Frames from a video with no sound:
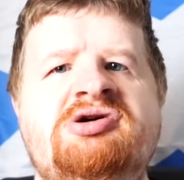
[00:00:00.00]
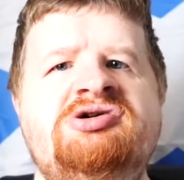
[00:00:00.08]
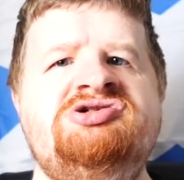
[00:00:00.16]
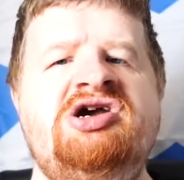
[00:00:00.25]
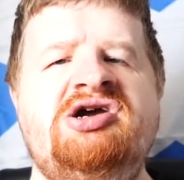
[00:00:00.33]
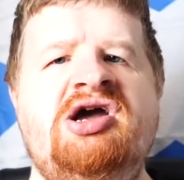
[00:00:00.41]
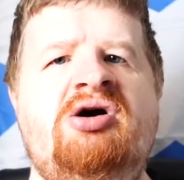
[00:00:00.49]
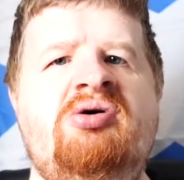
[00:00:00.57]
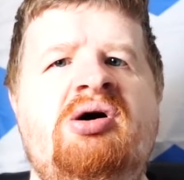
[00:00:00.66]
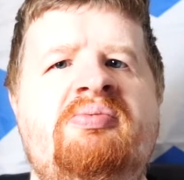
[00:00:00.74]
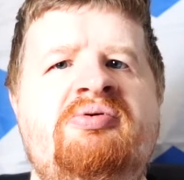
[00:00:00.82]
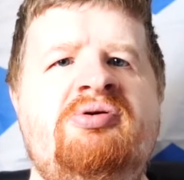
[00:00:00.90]
Check it out,
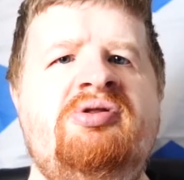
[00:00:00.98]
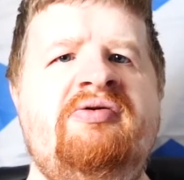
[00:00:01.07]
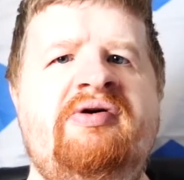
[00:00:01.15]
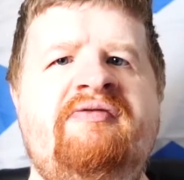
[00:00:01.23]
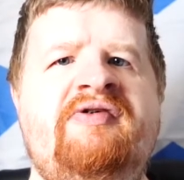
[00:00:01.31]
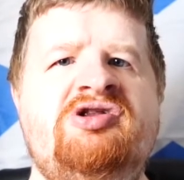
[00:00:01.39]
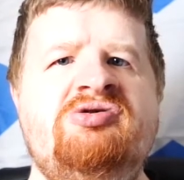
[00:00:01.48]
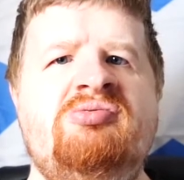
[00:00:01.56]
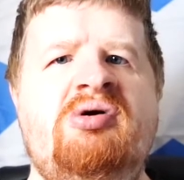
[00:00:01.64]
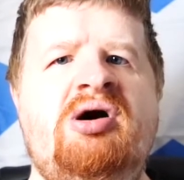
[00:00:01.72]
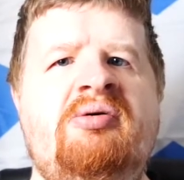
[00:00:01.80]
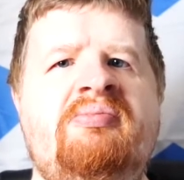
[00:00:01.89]
I'll put the
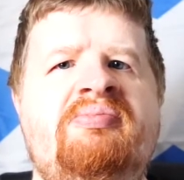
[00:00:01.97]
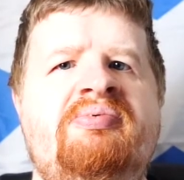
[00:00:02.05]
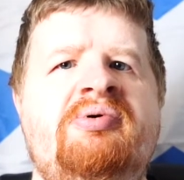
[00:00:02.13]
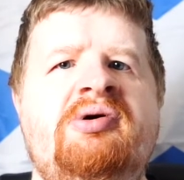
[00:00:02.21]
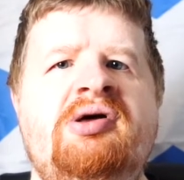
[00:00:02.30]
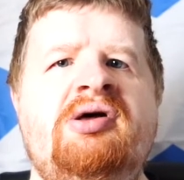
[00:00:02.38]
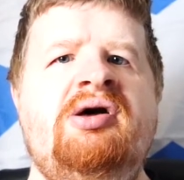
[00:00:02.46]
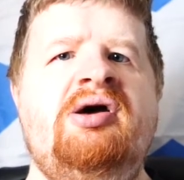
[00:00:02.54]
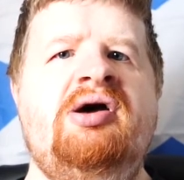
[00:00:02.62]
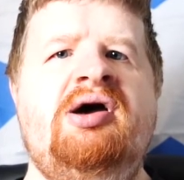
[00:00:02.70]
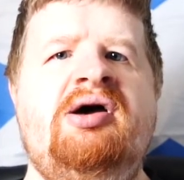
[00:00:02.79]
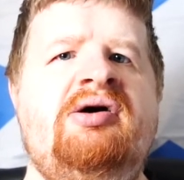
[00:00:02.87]
video up,
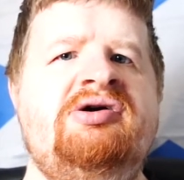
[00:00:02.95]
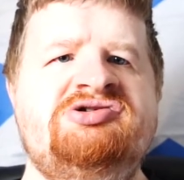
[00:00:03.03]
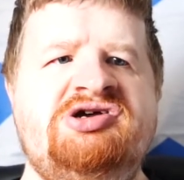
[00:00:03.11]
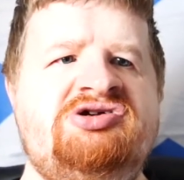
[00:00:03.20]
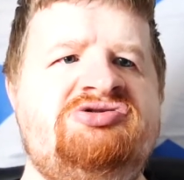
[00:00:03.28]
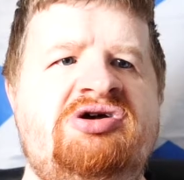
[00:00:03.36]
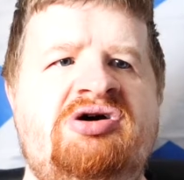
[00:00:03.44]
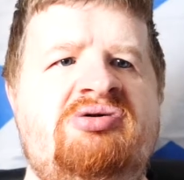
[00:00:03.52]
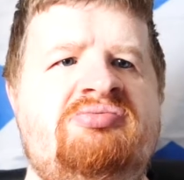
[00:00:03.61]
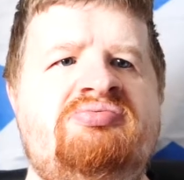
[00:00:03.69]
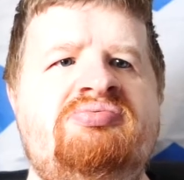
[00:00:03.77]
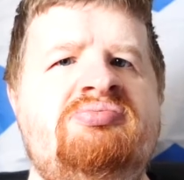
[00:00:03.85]
uh, etc.